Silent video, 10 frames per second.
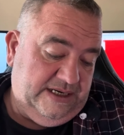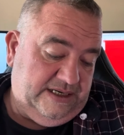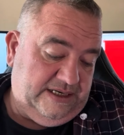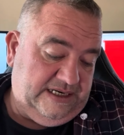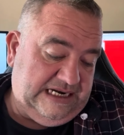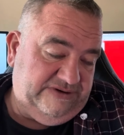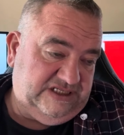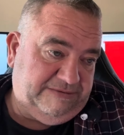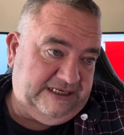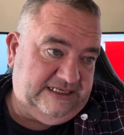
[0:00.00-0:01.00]
Uh, and I
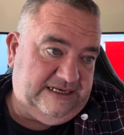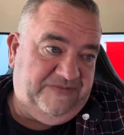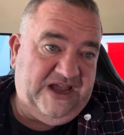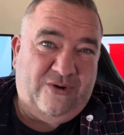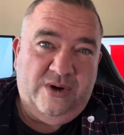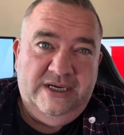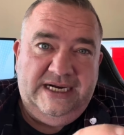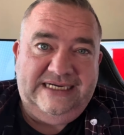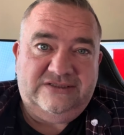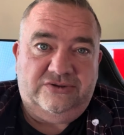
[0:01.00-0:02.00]
respect that. Now,
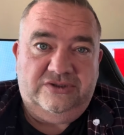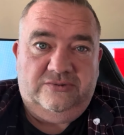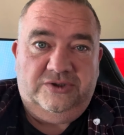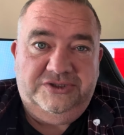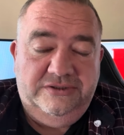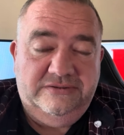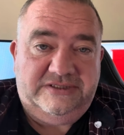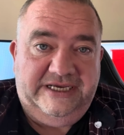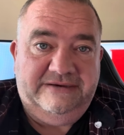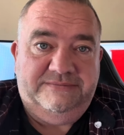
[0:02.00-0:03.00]
I don't know what you
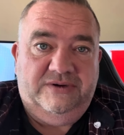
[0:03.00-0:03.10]
think,